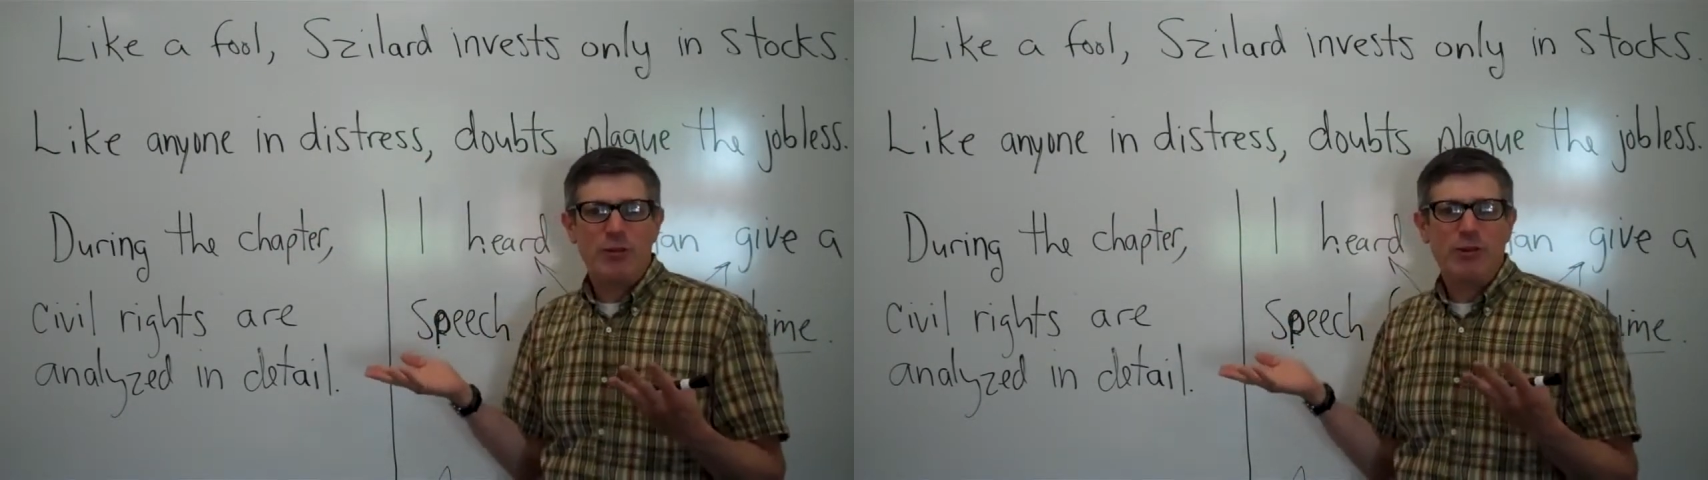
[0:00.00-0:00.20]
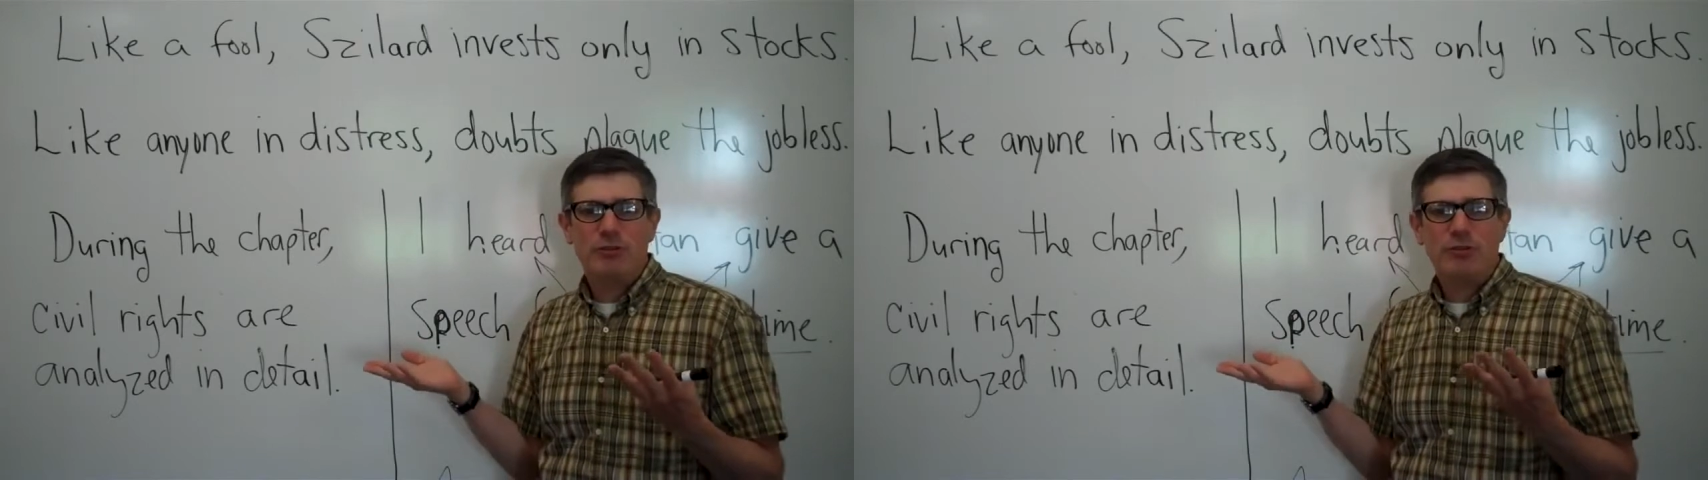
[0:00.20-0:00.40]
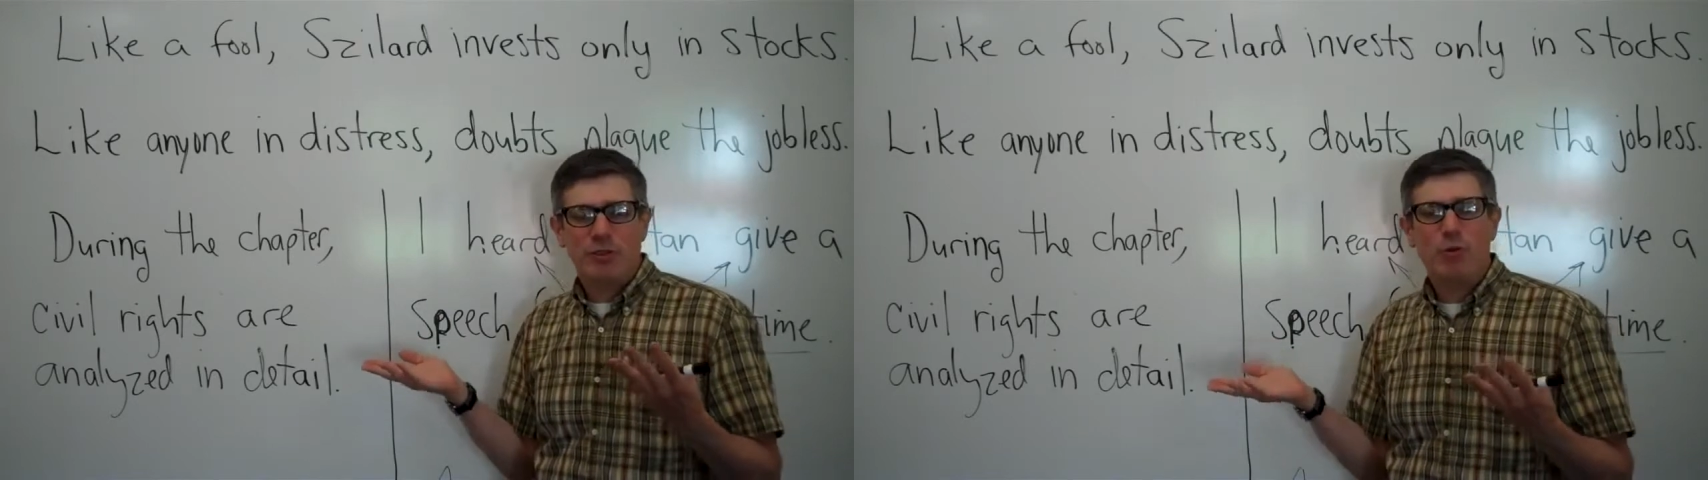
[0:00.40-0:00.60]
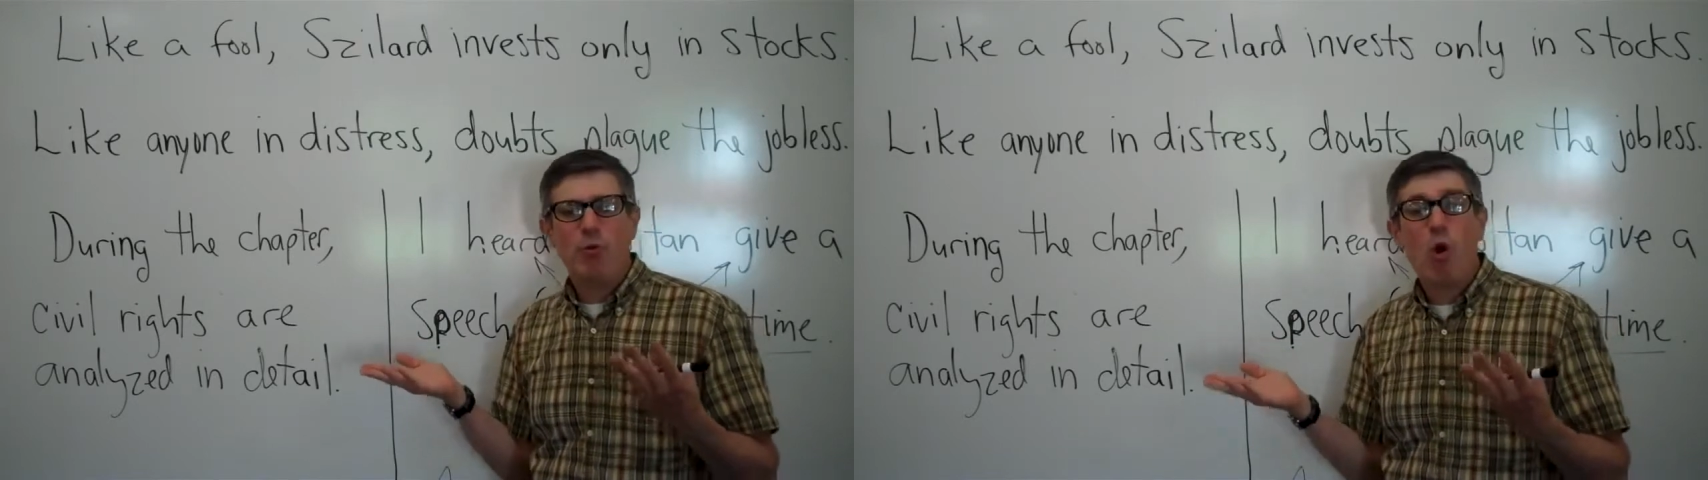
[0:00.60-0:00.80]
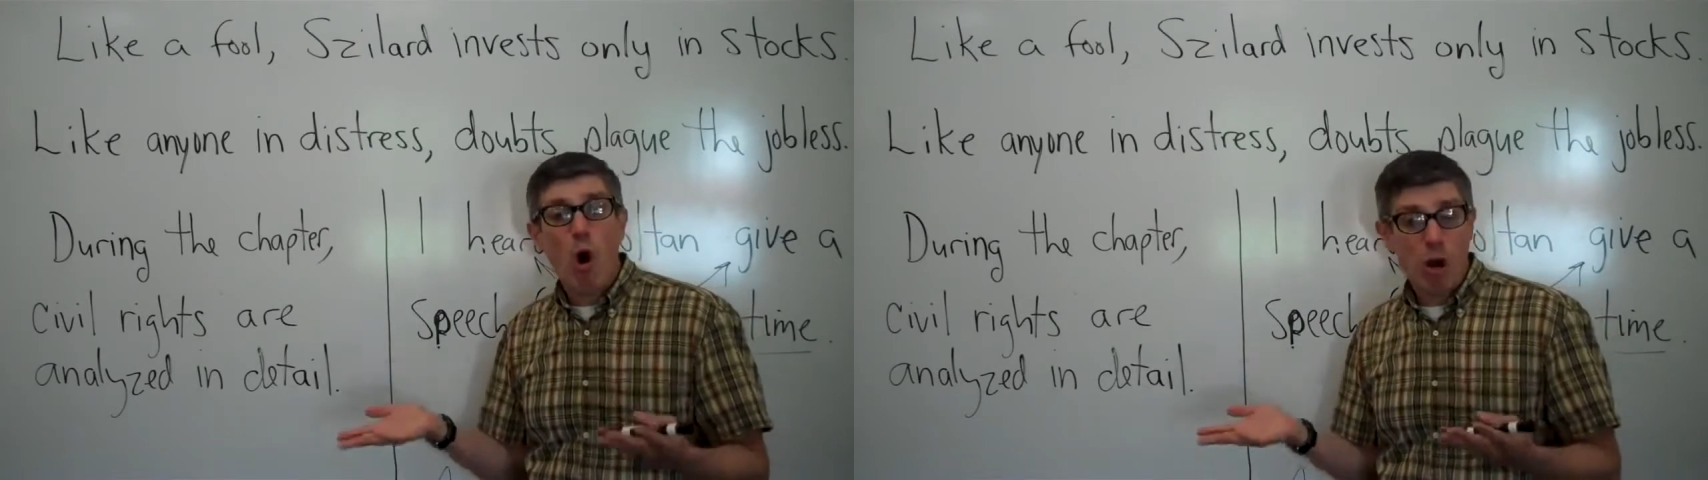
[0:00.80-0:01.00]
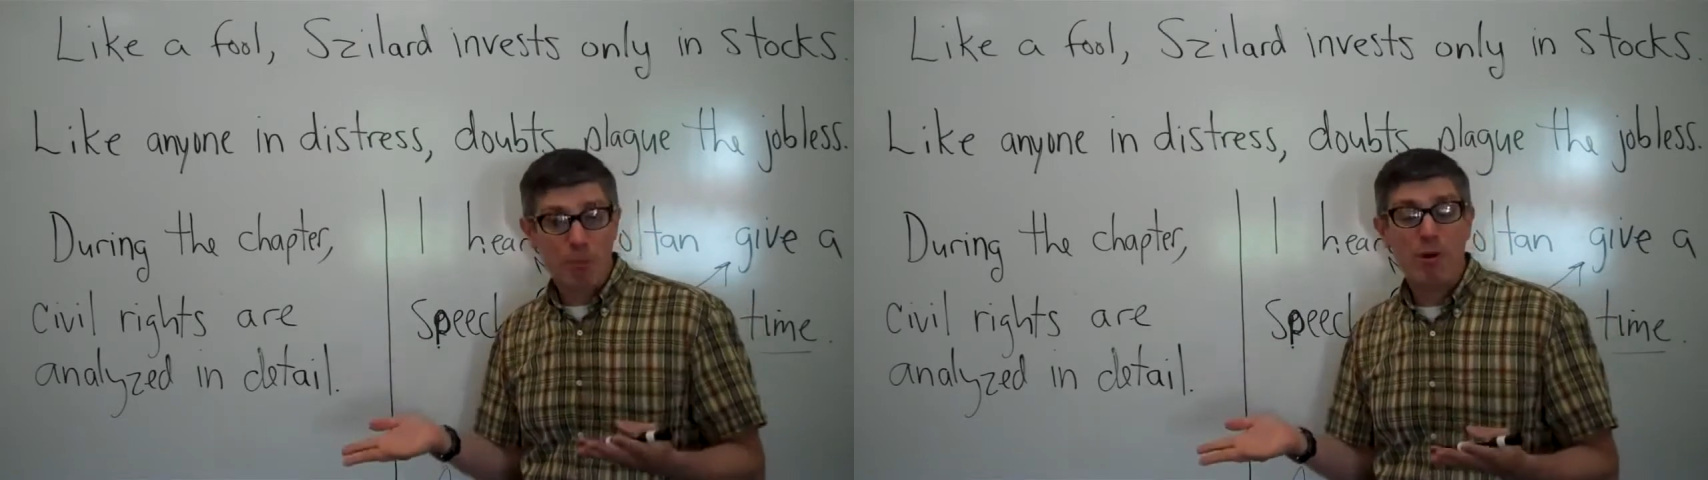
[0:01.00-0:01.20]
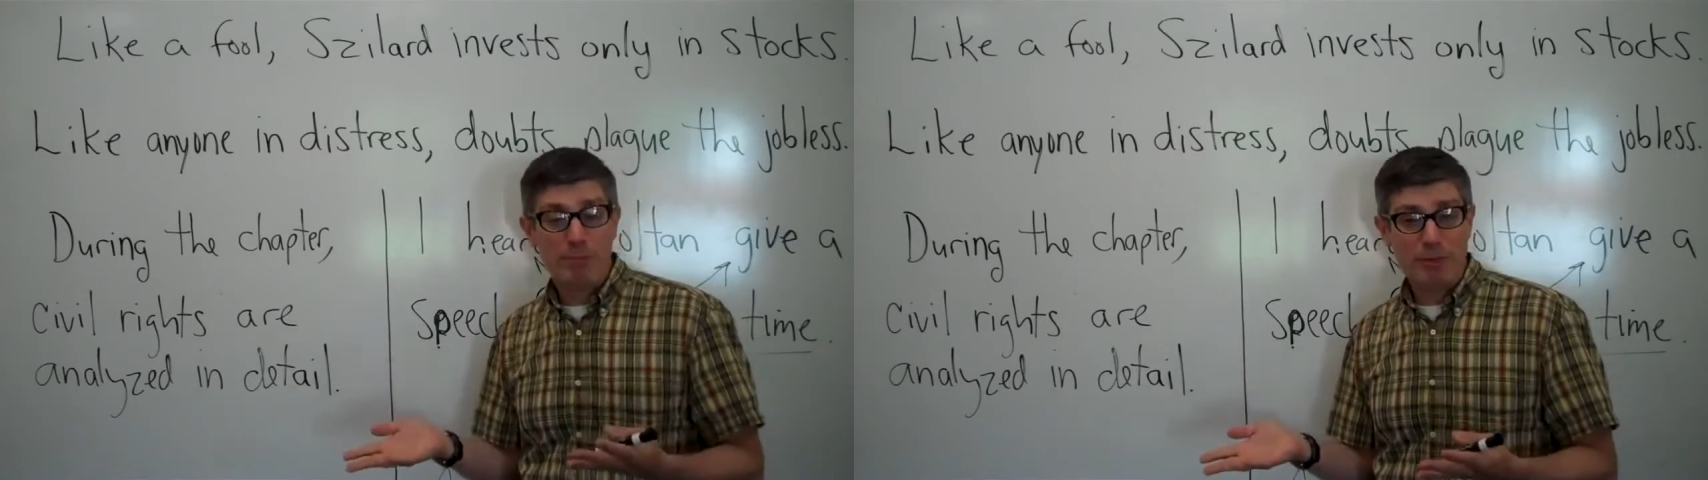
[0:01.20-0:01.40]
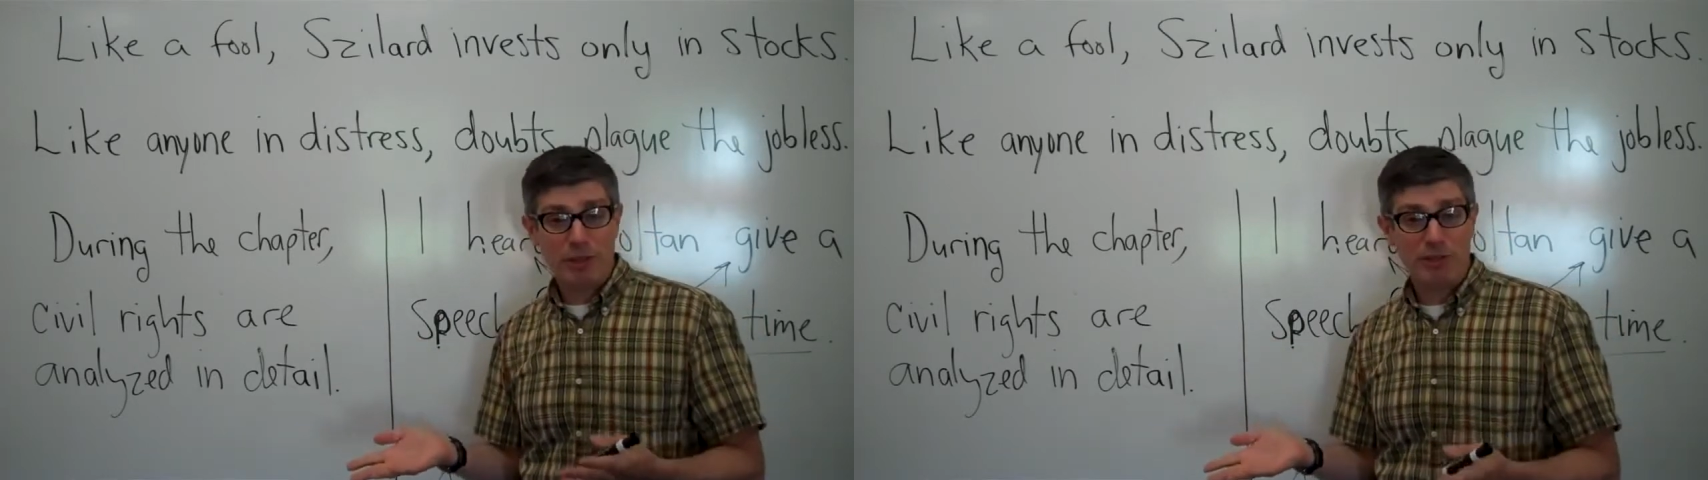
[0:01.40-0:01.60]
The wrong
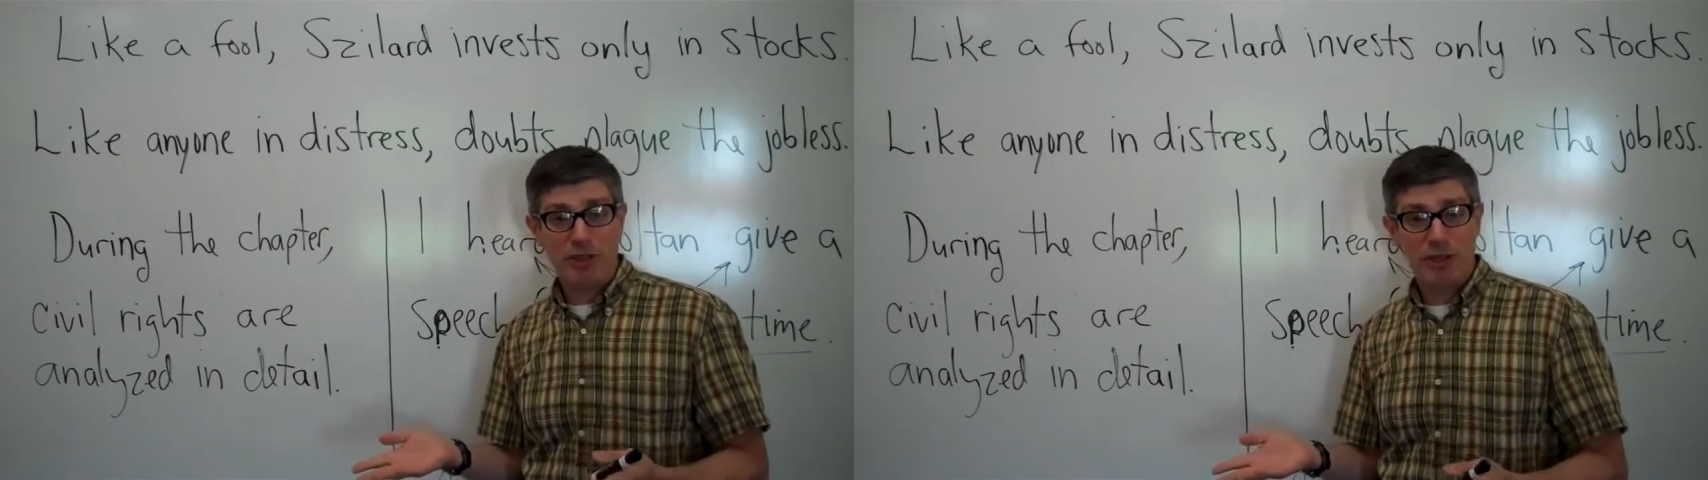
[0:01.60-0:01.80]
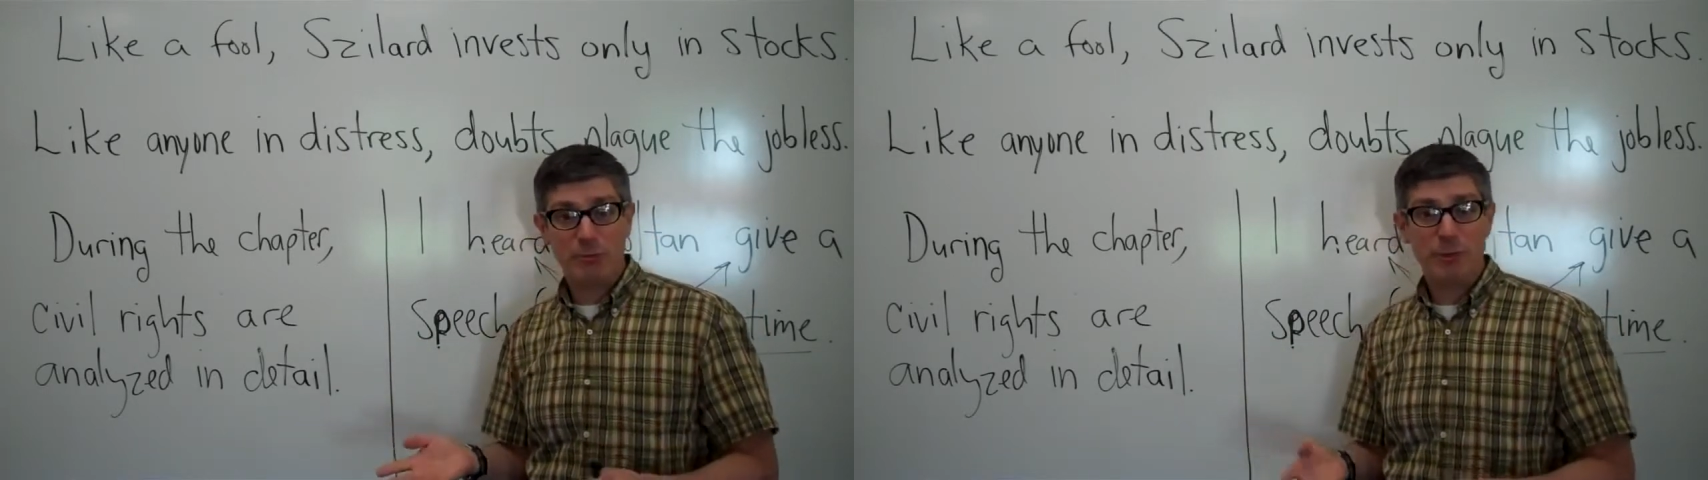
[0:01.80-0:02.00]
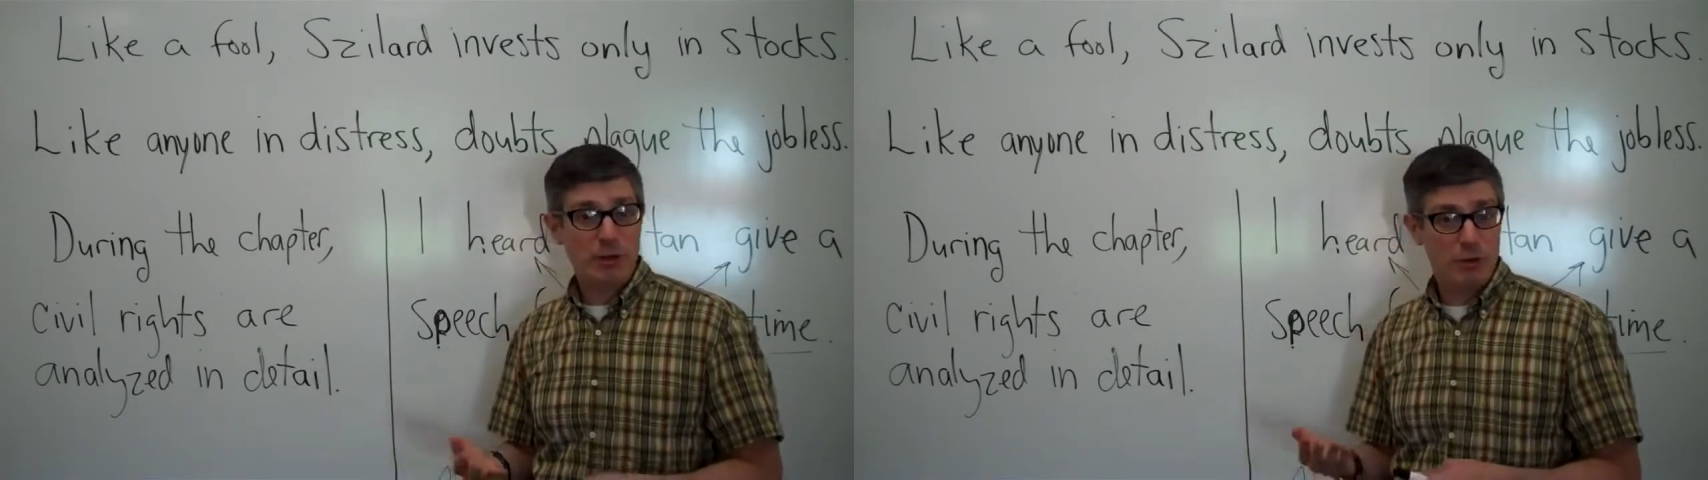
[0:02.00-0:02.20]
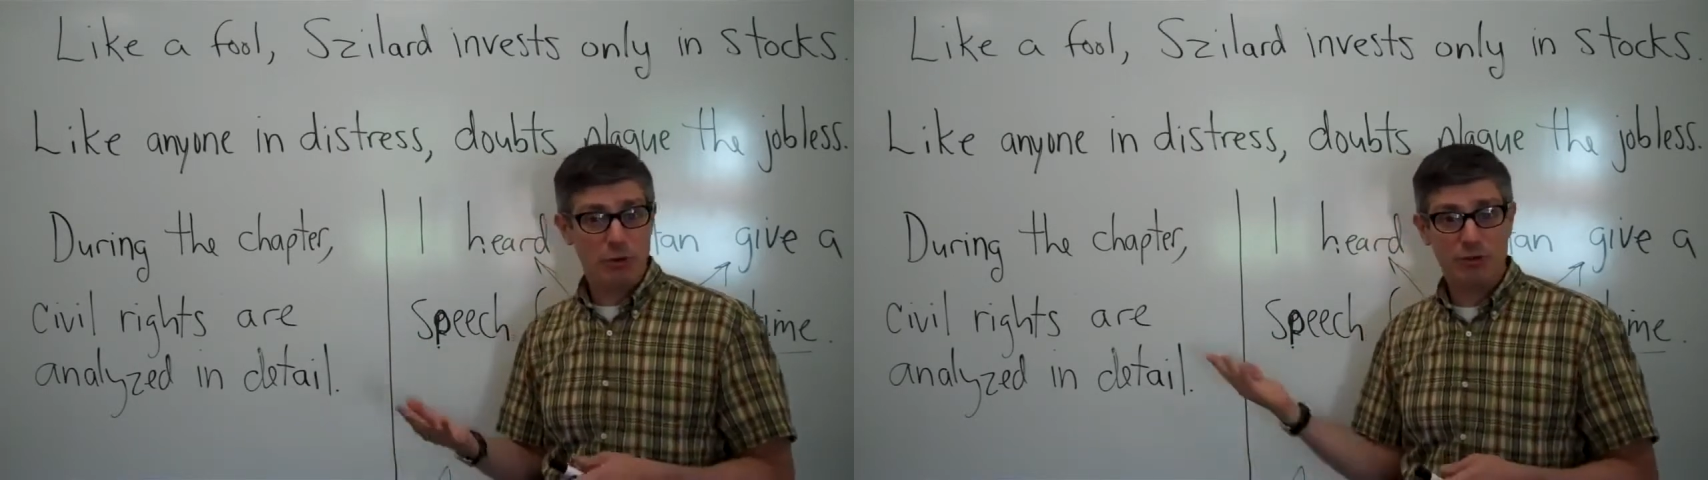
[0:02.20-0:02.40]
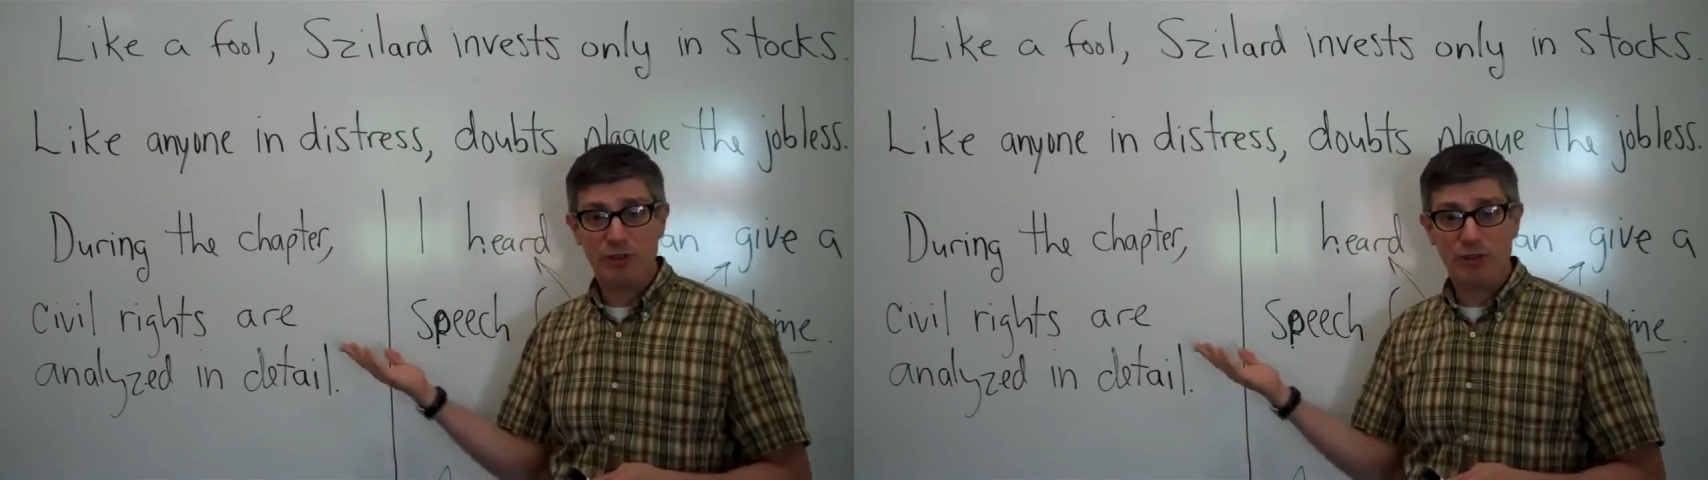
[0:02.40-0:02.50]
preposition has been used.